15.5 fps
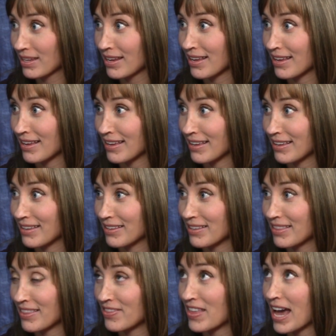Uh,
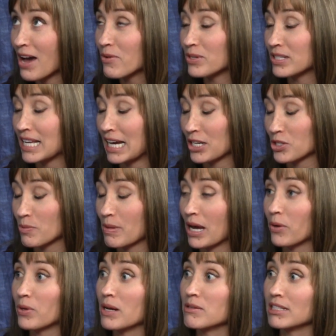that was actually
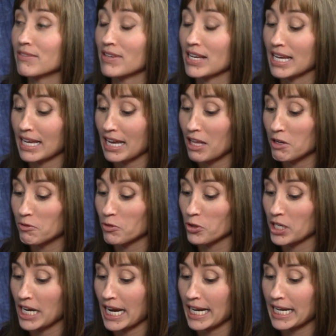back when I was living in
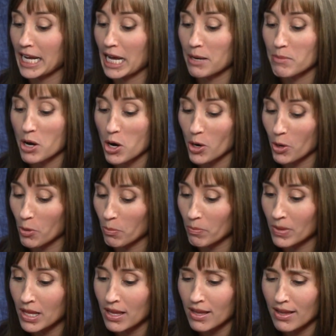California. I'd come home
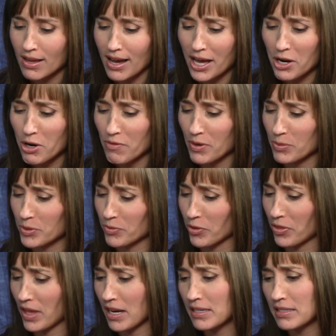I don't know if it was for
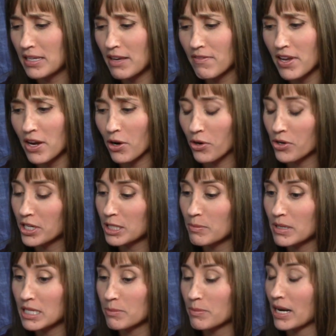Thanksgiving or
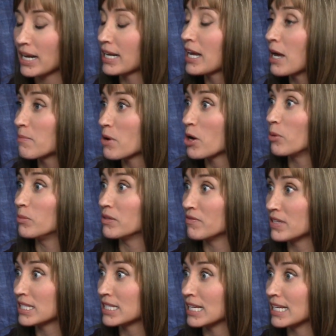Christmas, but I'd come home to
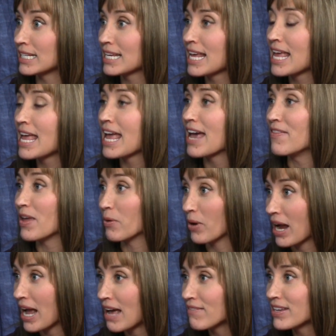visit and they were
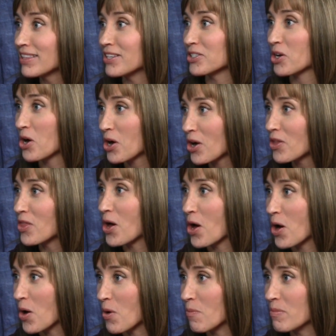having this heart in the
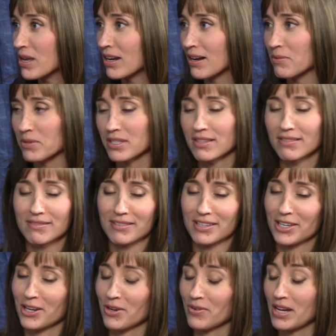home. And I was,
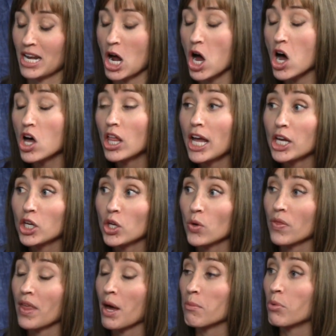you know, and all I knew
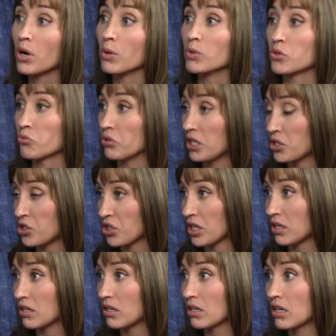at that point was
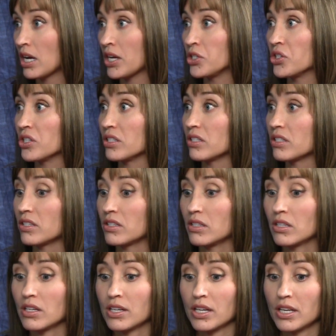religion. I just,
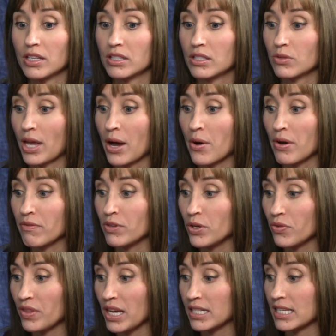uh, it's how I
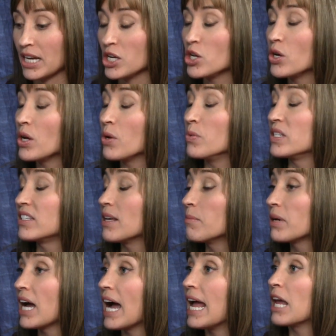viewed things. I knew it was some
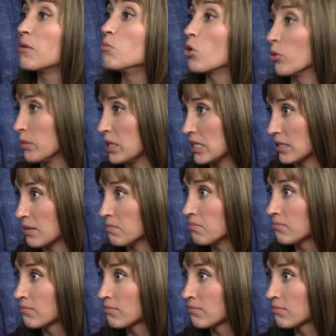guy out of Mormonism.